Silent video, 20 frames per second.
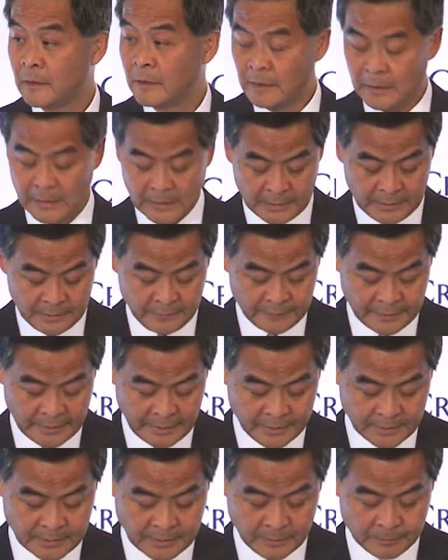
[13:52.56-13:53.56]

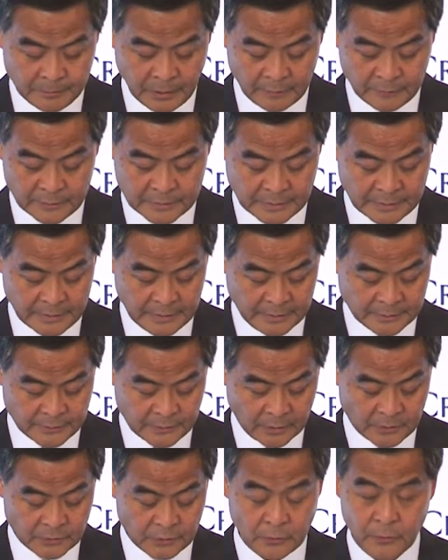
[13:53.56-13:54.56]
Alleviating poverty is
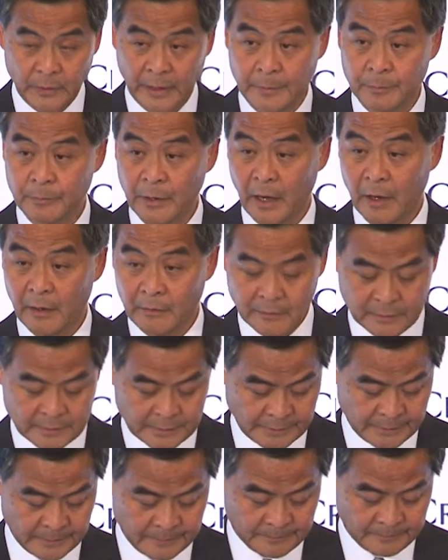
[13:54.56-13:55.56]
also a
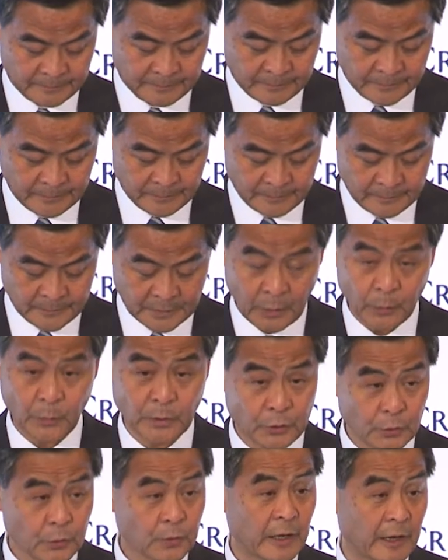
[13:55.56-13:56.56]
priority. We
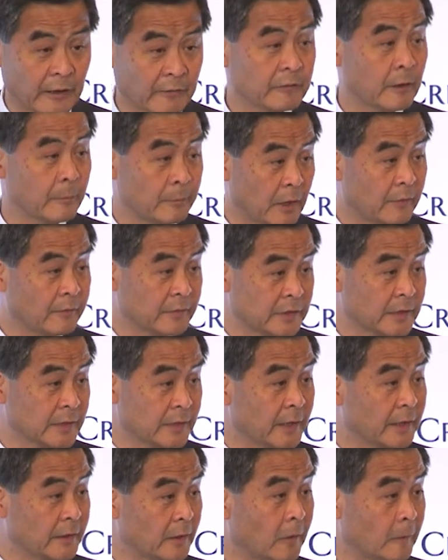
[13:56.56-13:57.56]
do have poverty
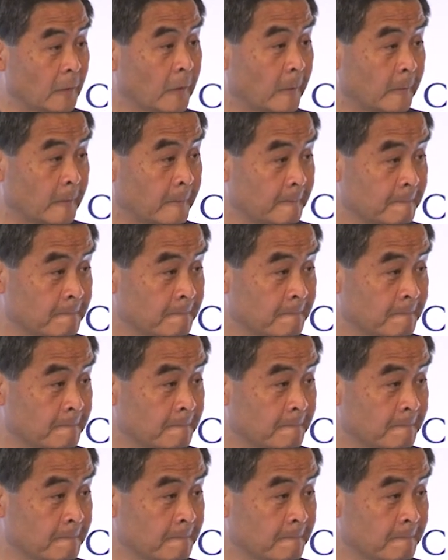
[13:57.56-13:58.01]
in Hong Kong.